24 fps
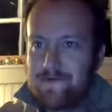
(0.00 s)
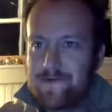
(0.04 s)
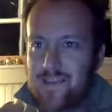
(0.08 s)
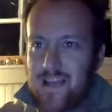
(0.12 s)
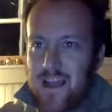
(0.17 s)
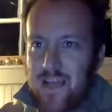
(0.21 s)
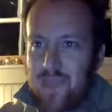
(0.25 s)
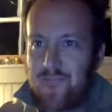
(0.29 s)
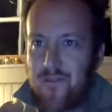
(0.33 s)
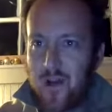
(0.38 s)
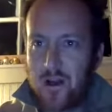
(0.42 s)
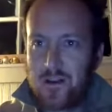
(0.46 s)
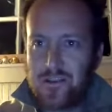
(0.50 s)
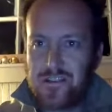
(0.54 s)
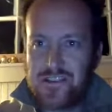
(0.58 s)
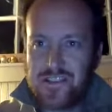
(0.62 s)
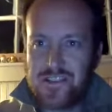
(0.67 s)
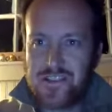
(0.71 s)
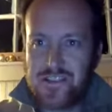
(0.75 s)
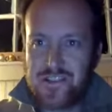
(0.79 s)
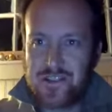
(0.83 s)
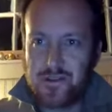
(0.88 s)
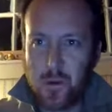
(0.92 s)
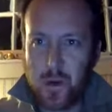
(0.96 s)
Hey folks,
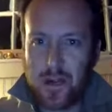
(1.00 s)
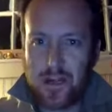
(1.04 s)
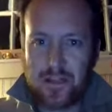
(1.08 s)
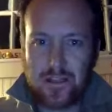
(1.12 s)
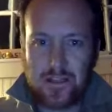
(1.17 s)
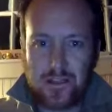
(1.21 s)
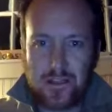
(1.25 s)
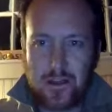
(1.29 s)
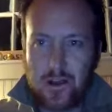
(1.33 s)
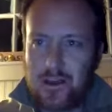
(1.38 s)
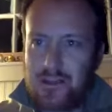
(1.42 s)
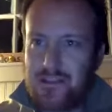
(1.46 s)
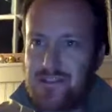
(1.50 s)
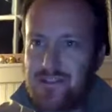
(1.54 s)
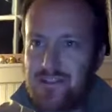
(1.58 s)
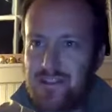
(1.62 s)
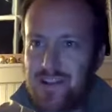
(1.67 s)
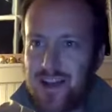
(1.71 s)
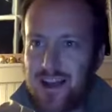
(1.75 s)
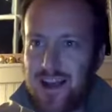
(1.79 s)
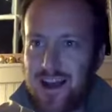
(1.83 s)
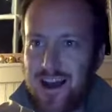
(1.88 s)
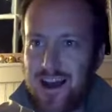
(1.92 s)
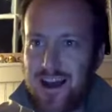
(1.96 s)
this is Waylon Lewis
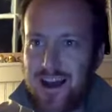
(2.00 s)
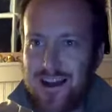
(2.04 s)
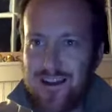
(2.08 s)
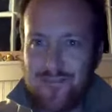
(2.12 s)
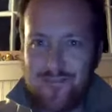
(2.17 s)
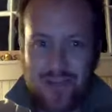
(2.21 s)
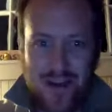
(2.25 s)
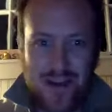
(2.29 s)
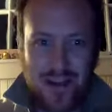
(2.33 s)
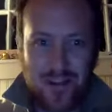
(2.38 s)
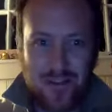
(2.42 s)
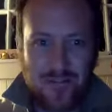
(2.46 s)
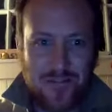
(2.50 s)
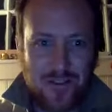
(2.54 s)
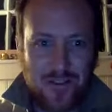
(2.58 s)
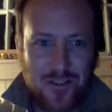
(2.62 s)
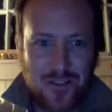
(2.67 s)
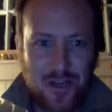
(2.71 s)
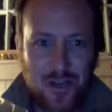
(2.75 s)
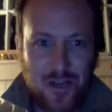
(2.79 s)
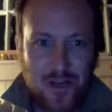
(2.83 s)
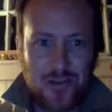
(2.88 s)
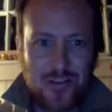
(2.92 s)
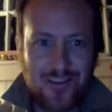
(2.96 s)
of Elephant
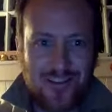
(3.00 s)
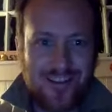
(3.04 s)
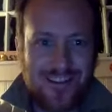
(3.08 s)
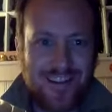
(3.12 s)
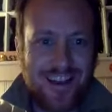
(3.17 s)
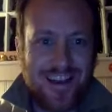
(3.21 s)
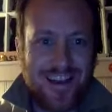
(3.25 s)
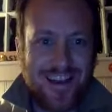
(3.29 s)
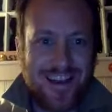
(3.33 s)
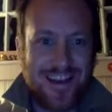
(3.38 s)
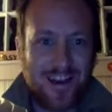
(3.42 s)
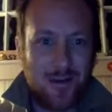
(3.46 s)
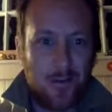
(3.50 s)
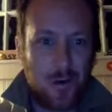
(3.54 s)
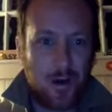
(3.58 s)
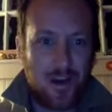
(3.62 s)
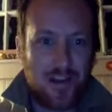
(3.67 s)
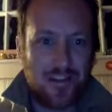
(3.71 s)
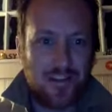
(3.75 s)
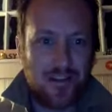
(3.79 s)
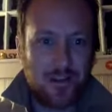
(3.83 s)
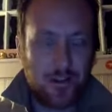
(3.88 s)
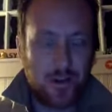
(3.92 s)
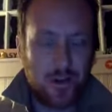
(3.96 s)
Journal, and I
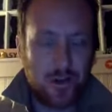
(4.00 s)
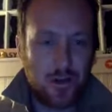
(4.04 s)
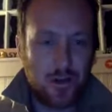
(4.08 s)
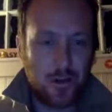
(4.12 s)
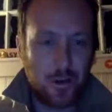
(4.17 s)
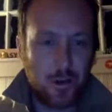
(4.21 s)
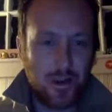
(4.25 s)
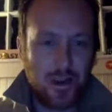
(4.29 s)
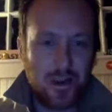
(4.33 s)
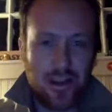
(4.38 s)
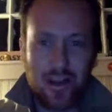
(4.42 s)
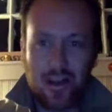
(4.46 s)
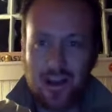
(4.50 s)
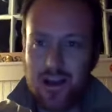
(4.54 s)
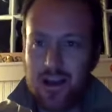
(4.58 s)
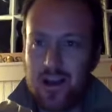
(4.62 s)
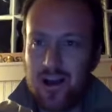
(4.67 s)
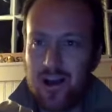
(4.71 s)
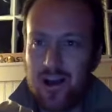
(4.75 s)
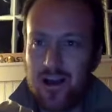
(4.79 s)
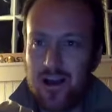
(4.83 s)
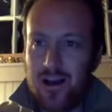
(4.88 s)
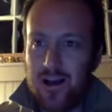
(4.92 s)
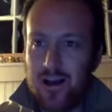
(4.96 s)
wanted to do a quick
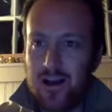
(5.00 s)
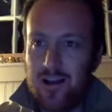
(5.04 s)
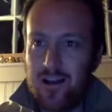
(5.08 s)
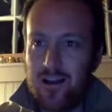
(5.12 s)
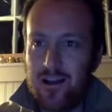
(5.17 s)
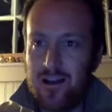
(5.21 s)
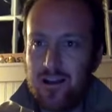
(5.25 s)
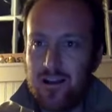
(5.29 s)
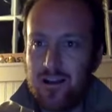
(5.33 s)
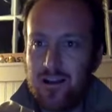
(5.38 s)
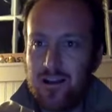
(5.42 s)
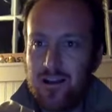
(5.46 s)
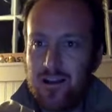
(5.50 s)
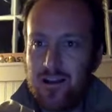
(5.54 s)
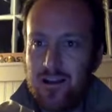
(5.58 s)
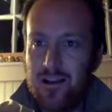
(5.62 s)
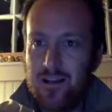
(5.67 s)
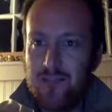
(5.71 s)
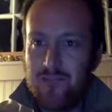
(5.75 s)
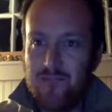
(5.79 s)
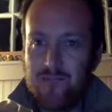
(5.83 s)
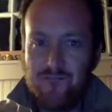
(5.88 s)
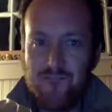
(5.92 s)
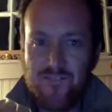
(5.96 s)

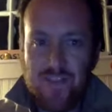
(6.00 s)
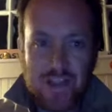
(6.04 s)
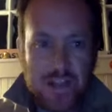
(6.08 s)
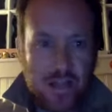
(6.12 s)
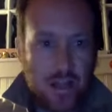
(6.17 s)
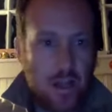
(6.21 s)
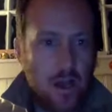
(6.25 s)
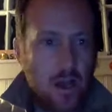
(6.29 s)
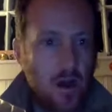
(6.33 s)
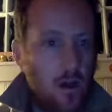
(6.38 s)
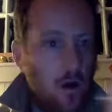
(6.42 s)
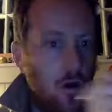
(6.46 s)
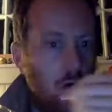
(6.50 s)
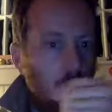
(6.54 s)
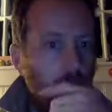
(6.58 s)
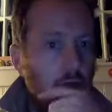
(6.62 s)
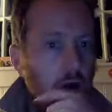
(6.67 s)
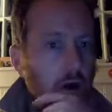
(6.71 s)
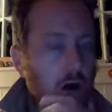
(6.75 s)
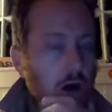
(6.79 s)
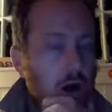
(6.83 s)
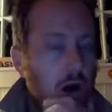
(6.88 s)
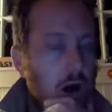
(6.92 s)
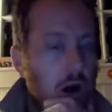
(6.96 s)
video
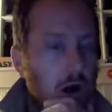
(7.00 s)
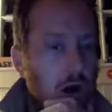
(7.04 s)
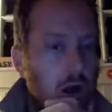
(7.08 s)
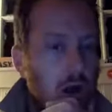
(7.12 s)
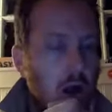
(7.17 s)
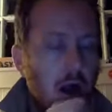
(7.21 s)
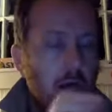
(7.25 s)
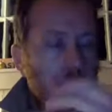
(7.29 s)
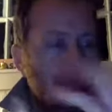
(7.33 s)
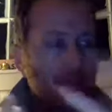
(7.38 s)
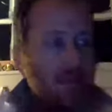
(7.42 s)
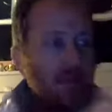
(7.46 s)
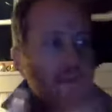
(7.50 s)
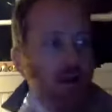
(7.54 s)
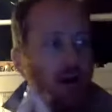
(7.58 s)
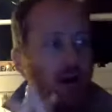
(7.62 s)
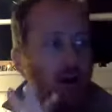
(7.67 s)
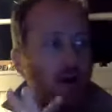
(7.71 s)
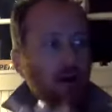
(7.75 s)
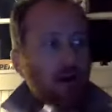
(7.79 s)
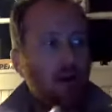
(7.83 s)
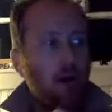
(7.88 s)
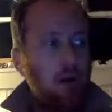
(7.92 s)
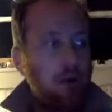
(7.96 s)
comment
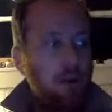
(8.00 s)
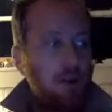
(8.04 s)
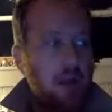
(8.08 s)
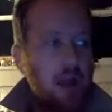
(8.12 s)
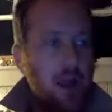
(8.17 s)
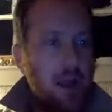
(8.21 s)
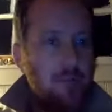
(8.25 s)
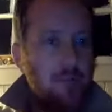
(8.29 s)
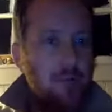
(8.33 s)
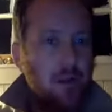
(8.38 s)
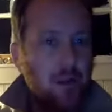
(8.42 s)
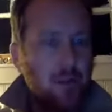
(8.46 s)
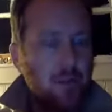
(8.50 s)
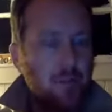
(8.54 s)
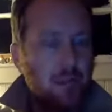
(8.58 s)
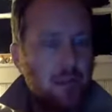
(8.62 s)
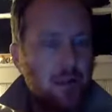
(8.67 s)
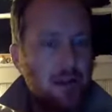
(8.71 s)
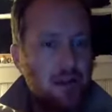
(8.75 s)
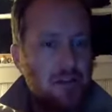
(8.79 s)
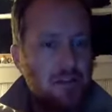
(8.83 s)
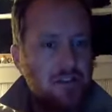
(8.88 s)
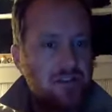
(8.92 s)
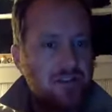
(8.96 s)
on Colin Kaepernick
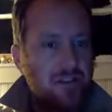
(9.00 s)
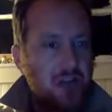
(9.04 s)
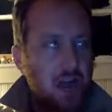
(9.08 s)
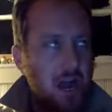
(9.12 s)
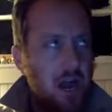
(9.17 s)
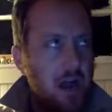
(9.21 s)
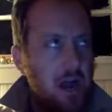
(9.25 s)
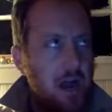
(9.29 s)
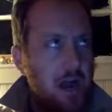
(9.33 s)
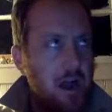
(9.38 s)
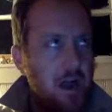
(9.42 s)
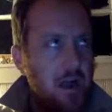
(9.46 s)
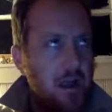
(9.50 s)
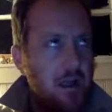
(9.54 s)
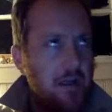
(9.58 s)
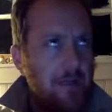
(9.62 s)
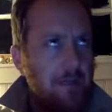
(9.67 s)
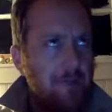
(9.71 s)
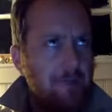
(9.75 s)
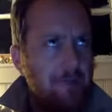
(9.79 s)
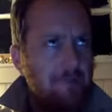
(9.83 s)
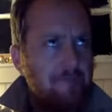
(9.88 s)
because I